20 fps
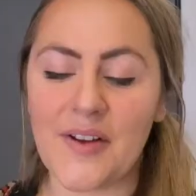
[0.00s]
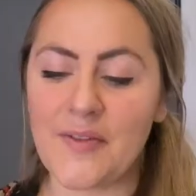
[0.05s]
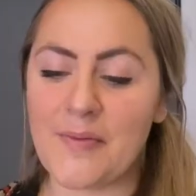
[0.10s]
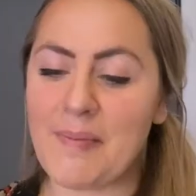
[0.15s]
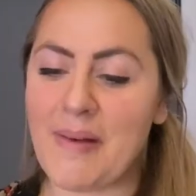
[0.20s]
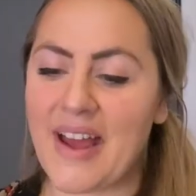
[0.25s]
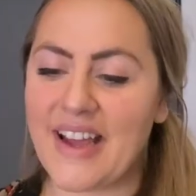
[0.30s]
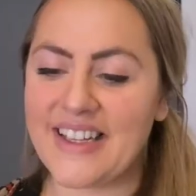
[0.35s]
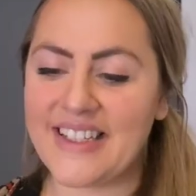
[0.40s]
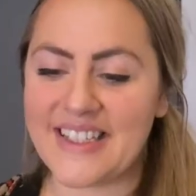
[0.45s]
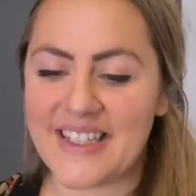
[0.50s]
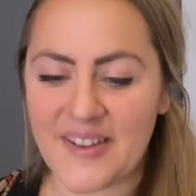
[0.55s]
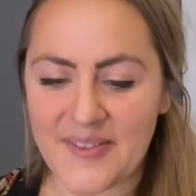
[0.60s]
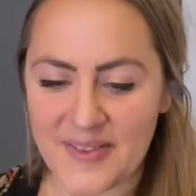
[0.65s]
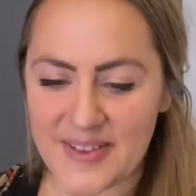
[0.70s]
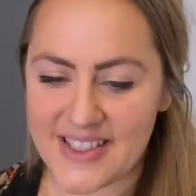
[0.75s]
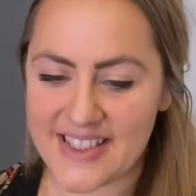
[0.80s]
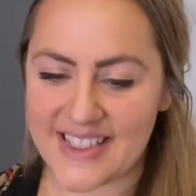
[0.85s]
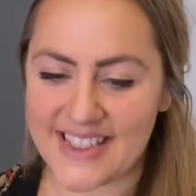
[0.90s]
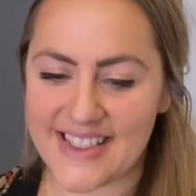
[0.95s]

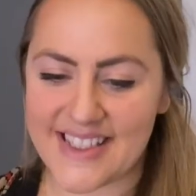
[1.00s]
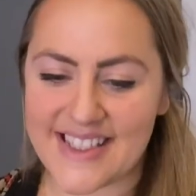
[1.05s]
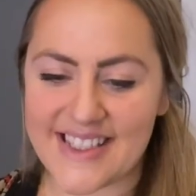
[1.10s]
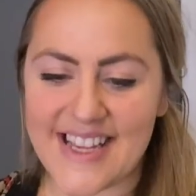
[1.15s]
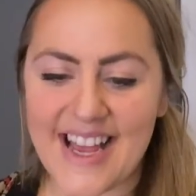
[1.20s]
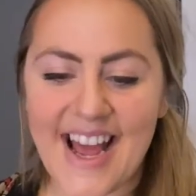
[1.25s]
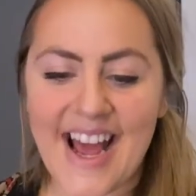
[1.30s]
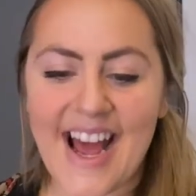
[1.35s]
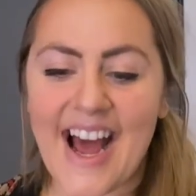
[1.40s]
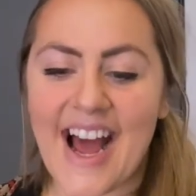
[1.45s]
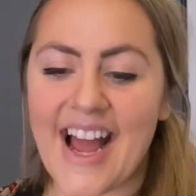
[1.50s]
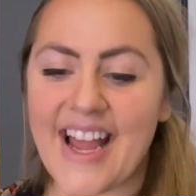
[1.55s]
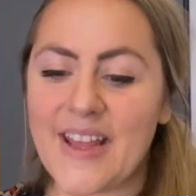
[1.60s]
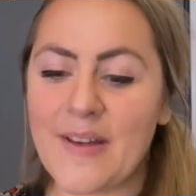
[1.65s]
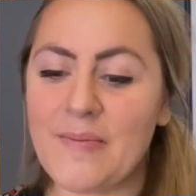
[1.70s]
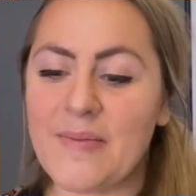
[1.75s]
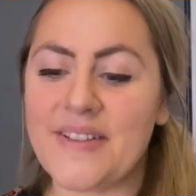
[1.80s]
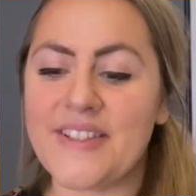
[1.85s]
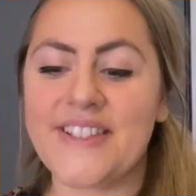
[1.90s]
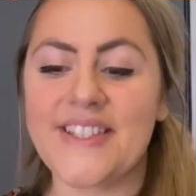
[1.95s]
magnificence. I
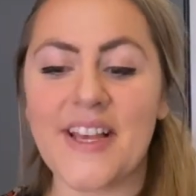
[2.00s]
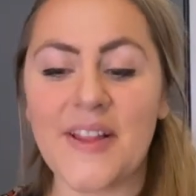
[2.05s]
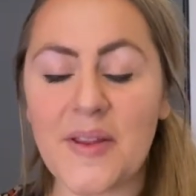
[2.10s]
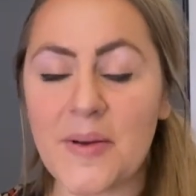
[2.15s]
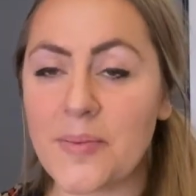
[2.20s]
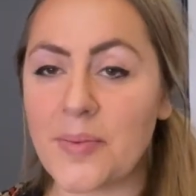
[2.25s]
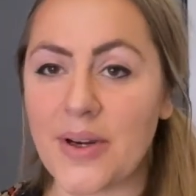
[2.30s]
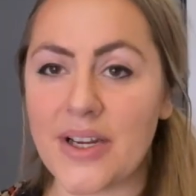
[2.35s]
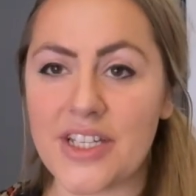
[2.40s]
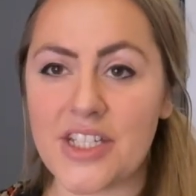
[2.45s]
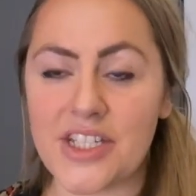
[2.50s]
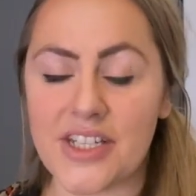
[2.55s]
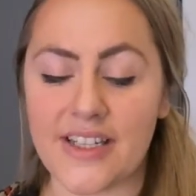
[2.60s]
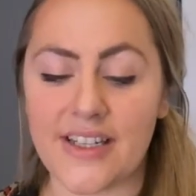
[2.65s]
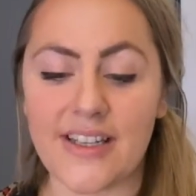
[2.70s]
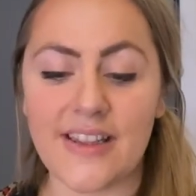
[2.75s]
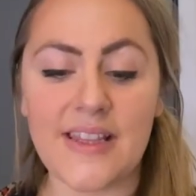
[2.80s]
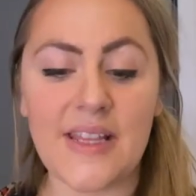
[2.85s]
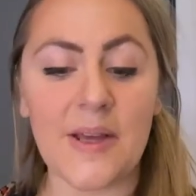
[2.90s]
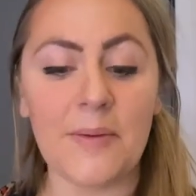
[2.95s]
am the
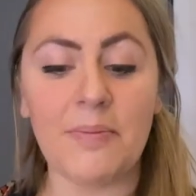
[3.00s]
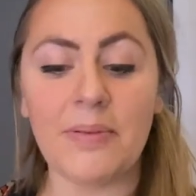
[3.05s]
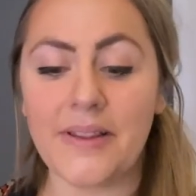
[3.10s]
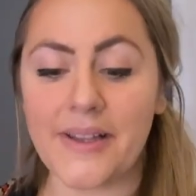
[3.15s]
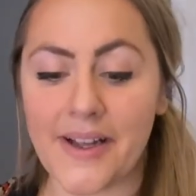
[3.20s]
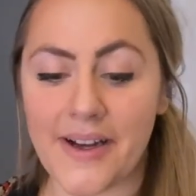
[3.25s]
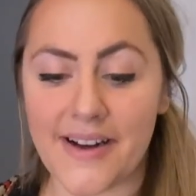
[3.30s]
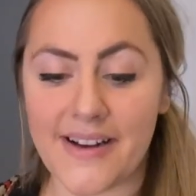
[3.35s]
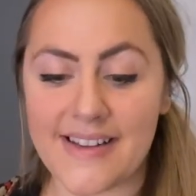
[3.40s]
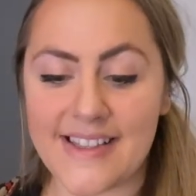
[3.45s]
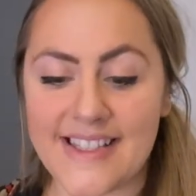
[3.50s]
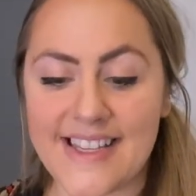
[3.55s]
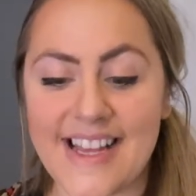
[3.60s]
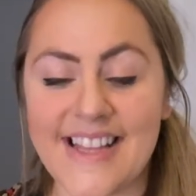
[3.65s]
celebration, the applause,